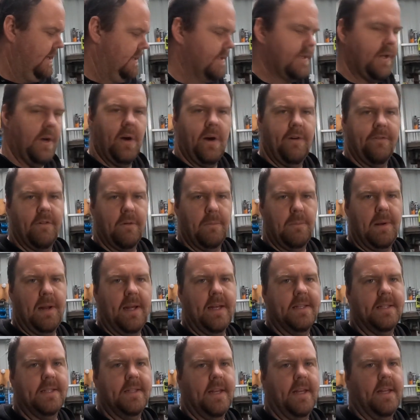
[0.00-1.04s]
So I've
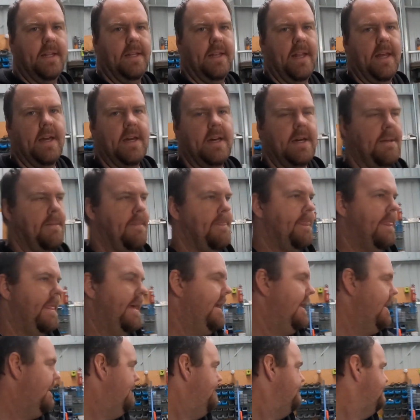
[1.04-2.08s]
replaced that now,
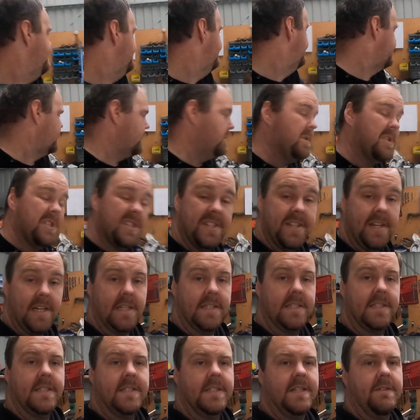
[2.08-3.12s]
which
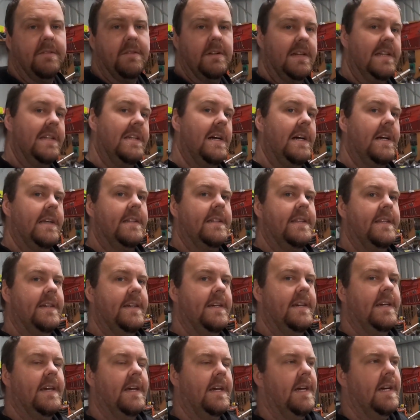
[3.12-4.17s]
sucks because I really like
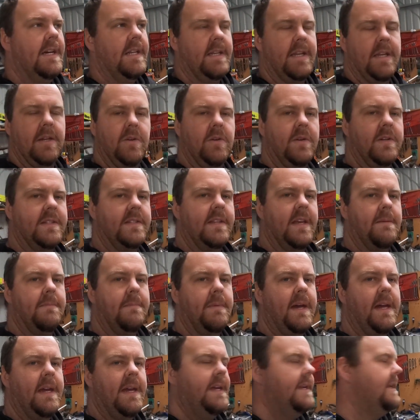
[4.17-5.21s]
the noise that
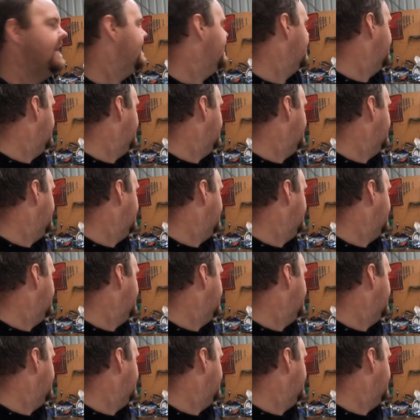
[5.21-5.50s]
made.